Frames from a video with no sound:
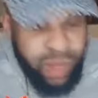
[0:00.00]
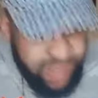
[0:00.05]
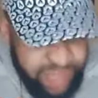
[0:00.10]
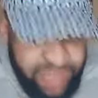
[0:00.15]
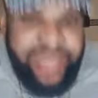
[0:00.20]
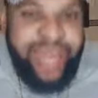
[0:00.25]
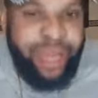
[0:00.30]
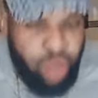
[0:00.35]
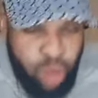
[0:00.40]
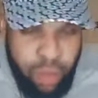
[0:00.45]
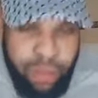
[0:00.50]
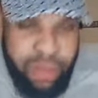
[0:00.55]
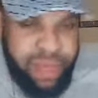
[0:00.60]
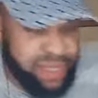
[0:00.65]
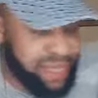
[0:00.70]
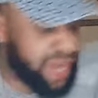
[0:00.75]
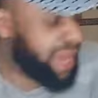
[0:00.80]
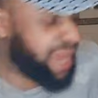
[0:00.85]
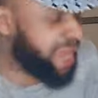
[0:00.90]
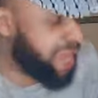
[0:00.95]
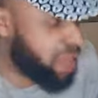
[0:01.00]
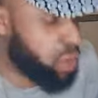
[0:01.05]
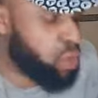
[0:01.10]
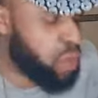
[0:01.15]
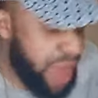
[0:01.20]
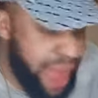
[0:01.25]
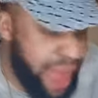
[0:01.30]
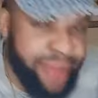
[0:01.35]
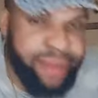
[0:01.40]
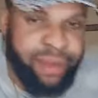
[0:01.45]
snap. Wait till they comment. Yeah,
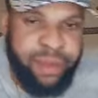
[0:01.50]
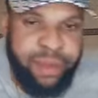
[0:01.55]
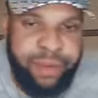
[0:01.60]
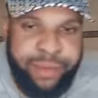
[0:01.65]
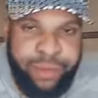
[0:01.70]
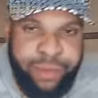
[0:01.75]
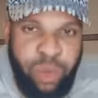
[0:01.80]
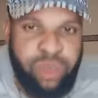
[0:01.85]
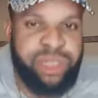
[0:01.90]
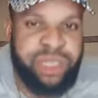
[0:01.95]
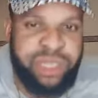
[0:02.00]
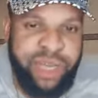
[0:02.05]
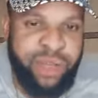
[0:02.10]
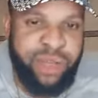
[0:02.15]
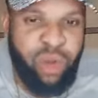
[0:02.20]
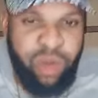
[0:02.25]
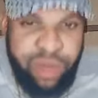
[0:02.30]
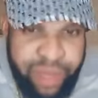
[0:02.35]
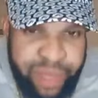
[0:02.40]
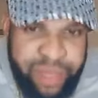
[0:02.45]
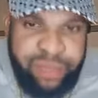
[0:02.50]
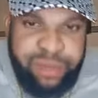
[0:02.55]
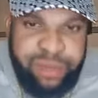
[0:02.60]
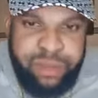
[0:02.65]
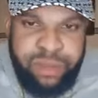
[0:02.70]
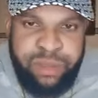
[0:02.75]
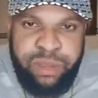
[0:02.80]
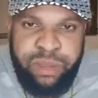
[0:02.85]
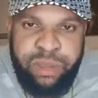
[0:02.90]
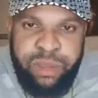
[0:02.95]
where go say they can't
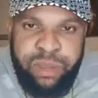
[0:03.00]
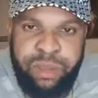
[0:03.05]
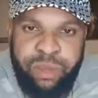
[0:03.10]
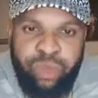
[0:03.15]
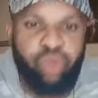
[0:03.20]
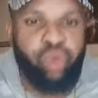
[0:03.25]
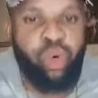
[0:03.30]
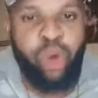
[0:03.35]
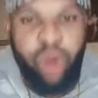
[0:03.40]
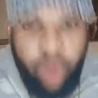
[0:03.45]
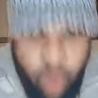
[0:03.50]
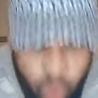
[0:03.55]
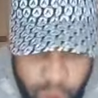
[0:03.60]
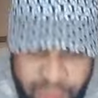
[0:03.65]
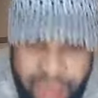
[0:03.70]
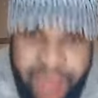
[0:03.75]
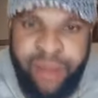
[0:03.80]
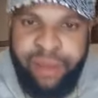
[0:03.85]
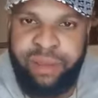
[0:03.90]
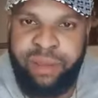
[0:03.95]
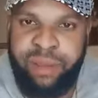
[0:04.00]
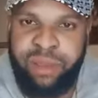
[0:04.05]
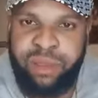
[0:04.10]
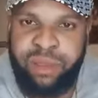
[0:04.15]
get. No, what?